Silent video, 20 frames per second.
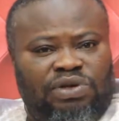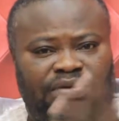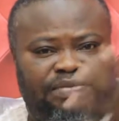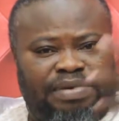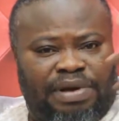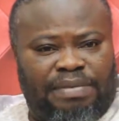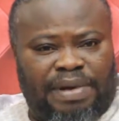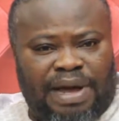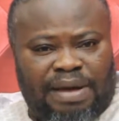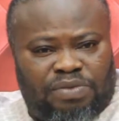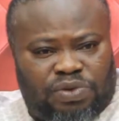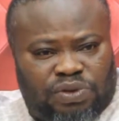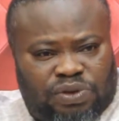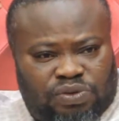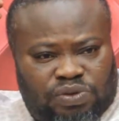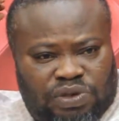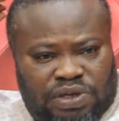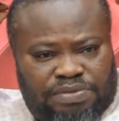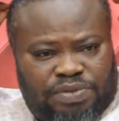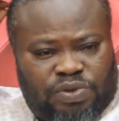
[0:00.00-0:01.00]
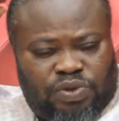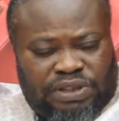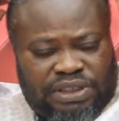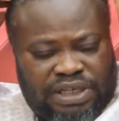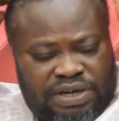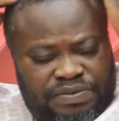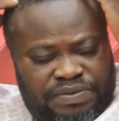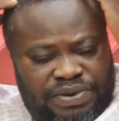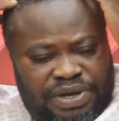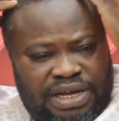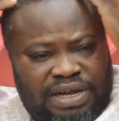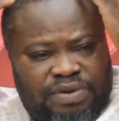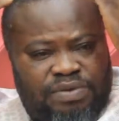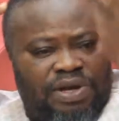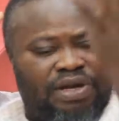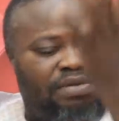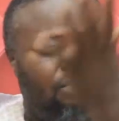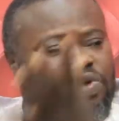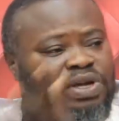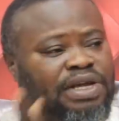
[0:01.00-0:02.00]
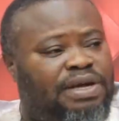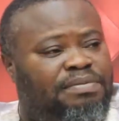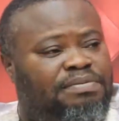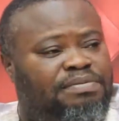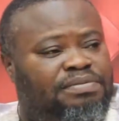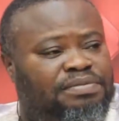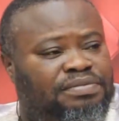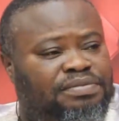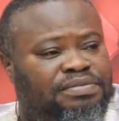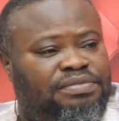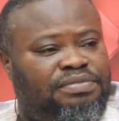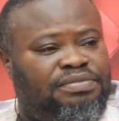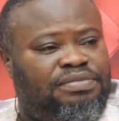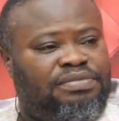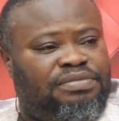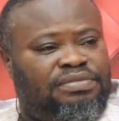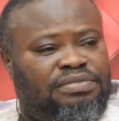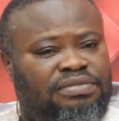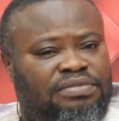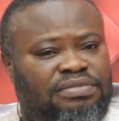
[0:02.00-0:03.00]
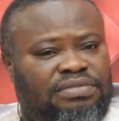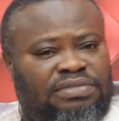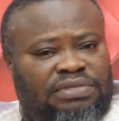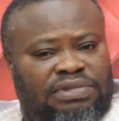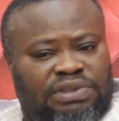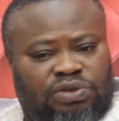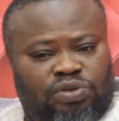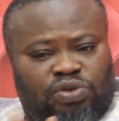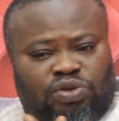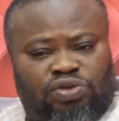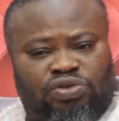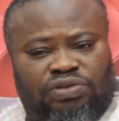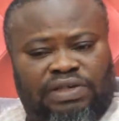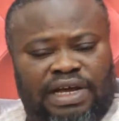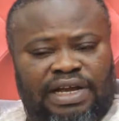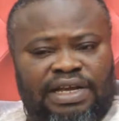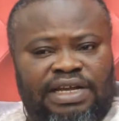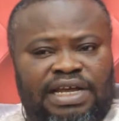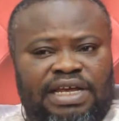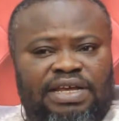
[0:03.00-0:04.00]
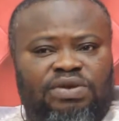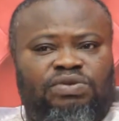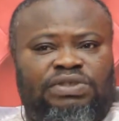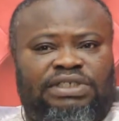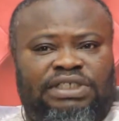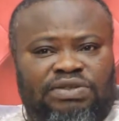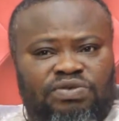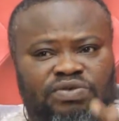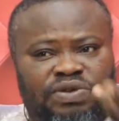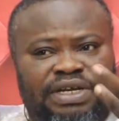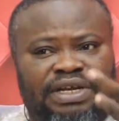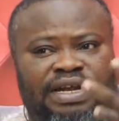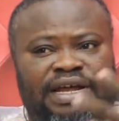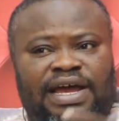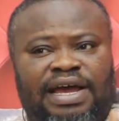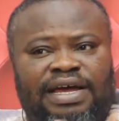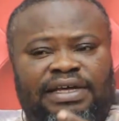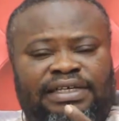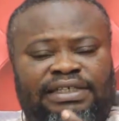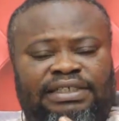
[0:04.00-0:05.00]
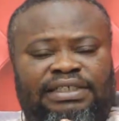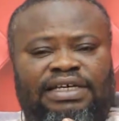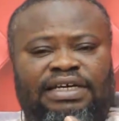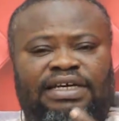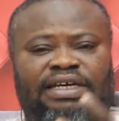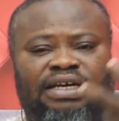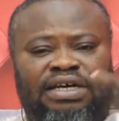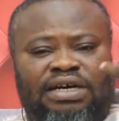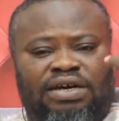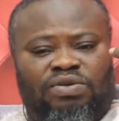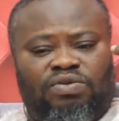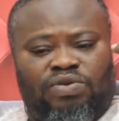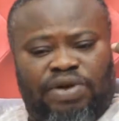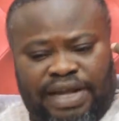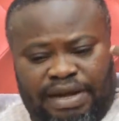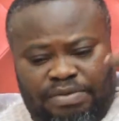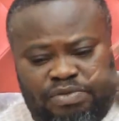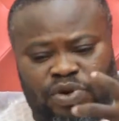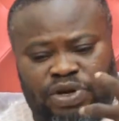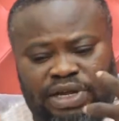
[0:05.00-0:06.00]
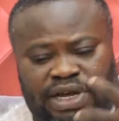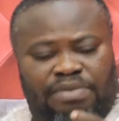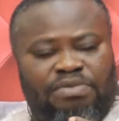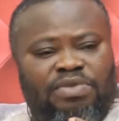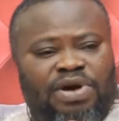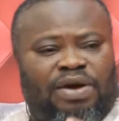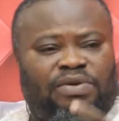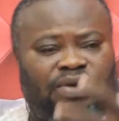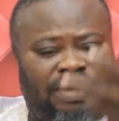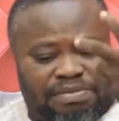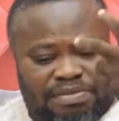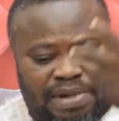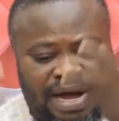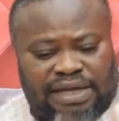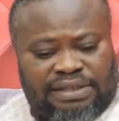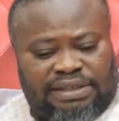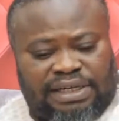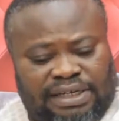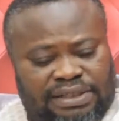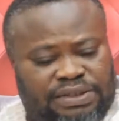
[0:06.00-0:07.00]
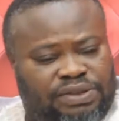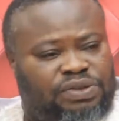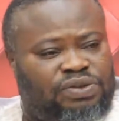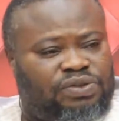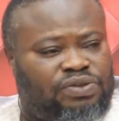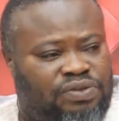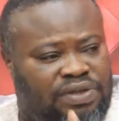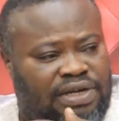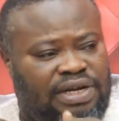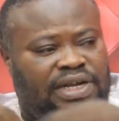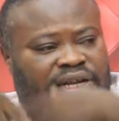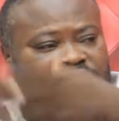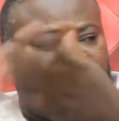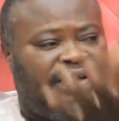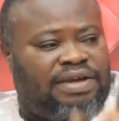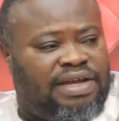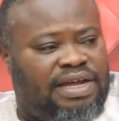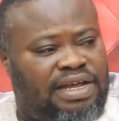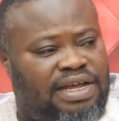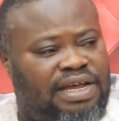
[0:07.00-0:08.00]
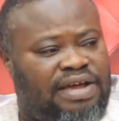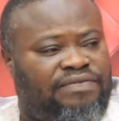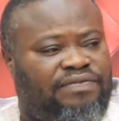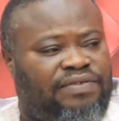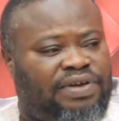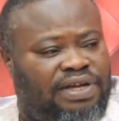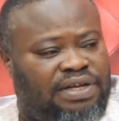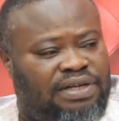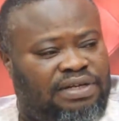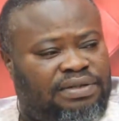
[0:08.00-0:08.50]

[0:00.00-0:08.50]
Nippa Bible soon would 3 years when Munyam. It was so Daniel, you two, and I just say, when Munyam out the bars as soon as a yafa.